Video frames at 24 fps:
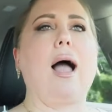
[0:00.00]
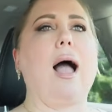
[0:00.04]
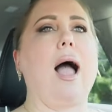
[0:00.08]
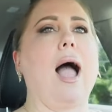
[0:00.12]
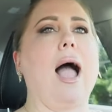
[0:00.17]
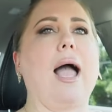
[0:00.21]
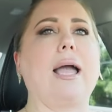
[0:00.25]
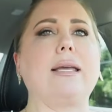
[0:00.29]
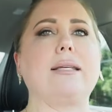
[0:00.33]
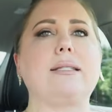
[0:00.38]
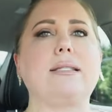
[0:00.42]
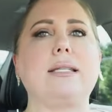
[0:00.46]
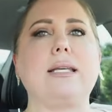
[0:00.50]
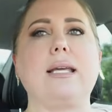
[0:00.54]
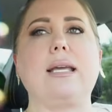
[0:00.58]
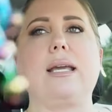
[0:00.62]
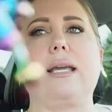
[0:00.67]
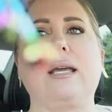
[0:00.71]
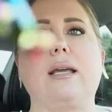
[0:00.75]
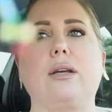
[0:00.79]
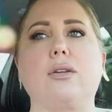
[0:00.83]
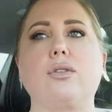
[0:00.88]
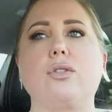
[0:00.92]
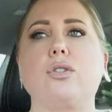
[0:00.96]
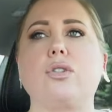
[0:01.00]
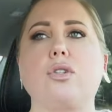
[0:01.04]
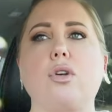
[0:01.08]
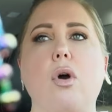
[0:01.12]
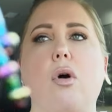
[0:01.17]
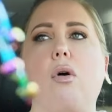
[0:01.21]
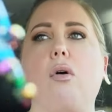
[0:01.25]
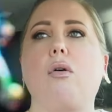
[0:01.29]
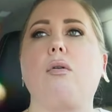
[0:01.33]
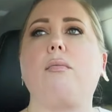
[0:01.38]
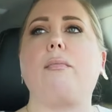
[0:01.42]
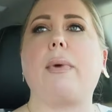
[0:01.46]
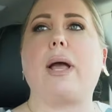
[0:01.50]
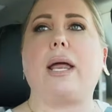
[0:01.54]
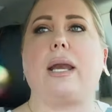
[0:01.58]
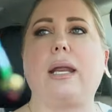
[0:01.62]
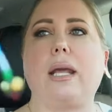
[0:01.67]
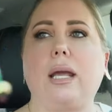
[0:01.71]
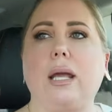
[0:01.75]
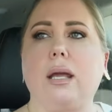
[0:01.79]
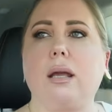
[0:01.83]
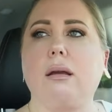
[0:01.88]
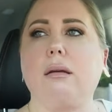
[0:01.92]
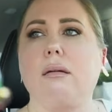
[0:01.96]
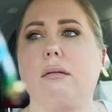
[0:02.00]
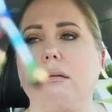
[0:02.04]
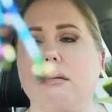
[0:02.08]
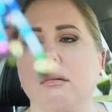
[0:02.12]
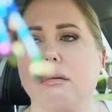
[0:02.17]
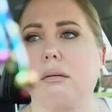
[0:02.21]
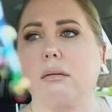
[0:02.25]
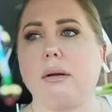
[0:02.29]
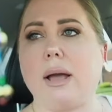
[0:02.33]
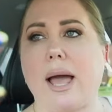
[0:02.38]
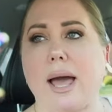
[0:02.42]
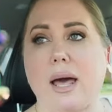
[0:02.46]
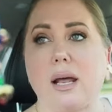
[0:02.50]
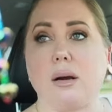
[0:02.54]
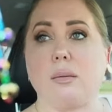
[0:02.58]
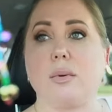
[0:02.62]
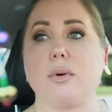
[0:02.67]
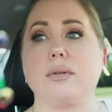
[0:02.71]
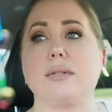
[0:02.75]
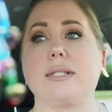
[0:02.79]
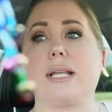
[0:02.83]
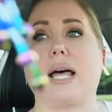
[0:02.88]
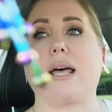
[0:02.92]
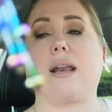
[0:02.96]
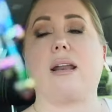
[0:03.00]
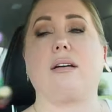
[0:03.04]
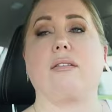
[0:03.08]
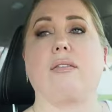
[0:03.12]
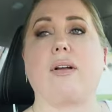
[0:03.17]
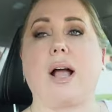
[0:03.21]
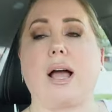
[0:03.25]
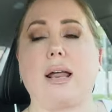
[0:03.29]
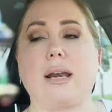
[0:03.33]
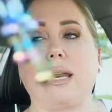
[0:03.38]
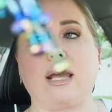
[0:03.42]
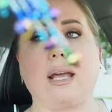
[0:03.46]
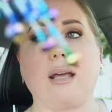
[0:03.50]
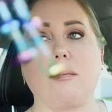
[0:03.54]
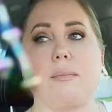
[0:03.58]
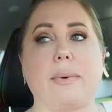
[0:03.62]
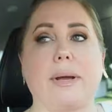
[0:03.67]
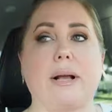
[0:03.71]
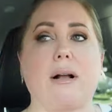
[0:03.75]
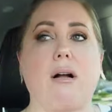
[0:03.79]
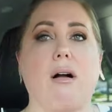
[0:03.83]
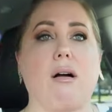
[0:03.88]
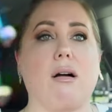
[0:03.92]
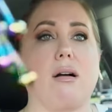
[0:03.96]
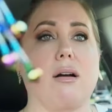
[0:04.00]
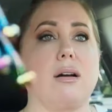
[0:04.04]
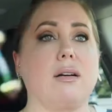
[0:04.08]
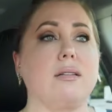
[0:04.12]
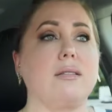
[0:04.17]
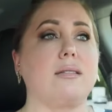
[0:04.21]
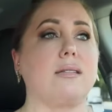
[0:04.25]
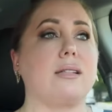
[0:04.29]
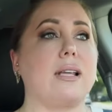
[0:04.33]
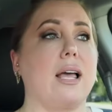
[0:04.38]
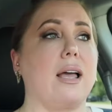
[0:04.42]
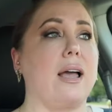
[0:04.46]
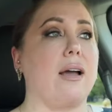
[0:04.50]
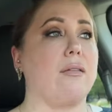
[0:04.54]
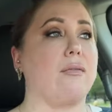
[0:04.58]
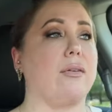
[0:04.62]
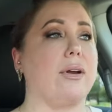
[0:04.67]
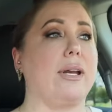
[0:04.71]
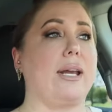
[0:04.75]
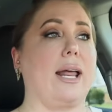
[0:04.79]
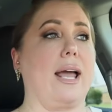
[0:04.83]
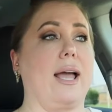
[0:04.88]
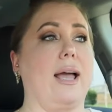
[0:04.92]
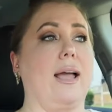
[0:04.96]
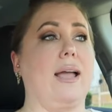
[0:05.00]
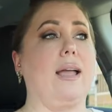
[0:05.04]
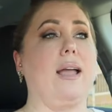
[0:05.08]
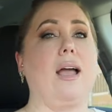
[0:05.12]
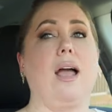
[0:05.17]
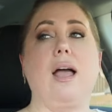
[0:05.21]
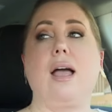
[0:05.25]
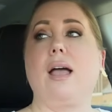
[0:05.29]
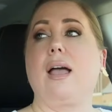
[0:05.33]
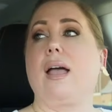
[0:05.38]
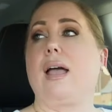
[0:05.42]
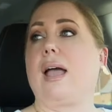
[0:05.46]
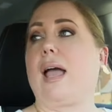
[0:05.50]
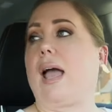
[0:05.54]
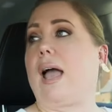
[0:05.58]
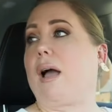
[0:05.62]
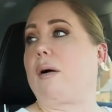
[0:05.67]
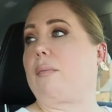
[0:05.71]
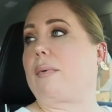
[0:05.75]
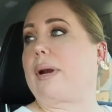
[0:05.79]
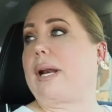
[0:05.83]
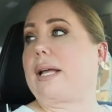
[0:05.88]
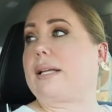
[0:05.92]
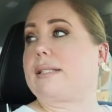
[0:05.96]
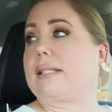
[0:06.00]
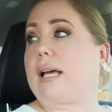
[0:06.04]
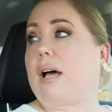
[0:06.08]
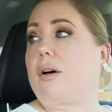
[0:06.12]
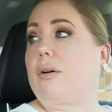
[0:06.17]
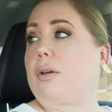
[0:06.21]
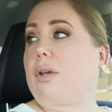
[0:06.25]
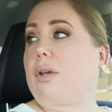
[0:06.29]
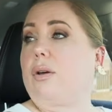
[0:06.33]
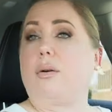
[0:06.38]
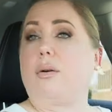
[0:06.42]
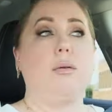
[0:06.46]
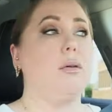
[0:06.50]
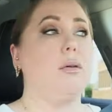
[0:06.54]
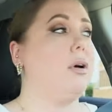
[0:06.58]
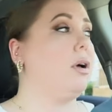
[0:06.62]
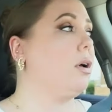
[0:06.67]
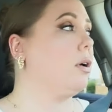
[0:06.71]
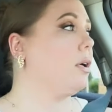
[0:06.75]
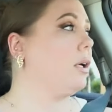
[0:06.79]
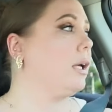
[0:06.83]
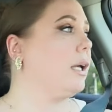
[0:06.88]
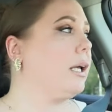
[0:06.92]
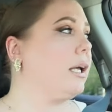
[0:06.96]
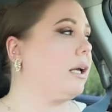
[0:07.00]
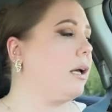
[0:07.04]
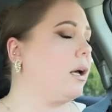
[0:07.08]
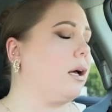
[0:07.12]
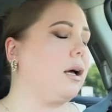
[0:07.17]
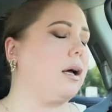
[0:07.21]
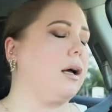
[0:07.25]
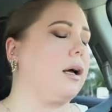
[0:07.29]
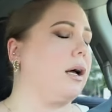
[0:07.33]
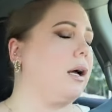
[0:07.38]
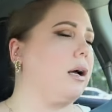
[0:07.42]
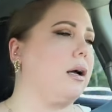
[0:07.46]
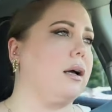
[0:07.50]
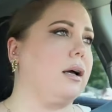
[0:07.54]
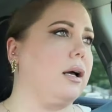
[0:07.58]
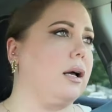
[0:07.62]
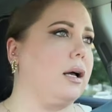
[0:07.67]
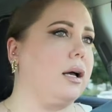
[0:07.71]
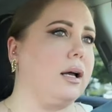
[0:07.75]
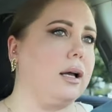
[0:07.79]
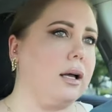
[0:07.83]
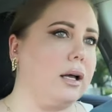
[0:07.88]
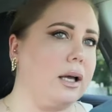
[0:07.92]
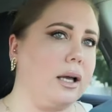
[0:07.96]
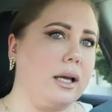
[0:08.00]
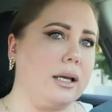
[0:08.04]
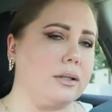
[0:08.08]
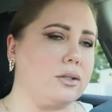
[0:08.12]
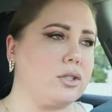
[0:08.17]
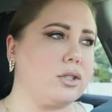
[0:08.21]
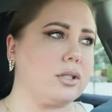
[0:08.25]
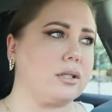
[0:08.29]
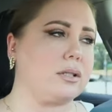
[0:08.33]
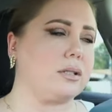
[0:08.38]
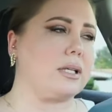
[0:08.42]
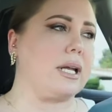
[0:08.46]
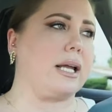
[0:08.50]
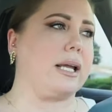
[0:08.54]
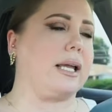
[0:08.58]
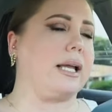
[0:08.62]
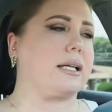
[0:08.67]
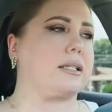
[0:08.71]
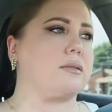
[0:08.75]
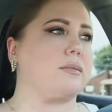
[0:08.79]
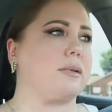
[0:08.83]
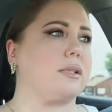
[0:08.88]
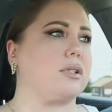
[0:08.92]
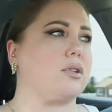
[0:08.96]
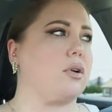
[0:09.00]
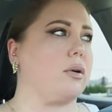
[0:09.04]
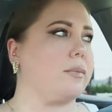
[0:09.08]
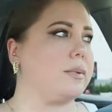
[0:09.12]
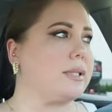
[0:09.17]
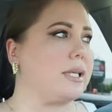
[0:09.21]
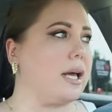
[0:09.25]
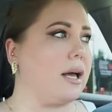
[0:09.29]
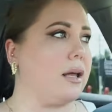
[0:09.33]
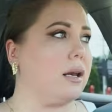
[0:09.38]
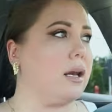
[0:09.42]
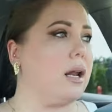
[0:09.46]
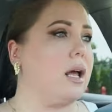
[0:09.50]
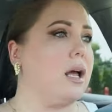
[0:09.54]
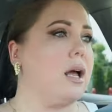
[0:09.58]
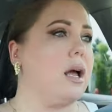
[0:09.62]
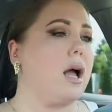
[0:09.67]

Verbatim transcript: I see so many animals that have gotten hit by cars every day. And when I tell you, it just, it gets me so upset.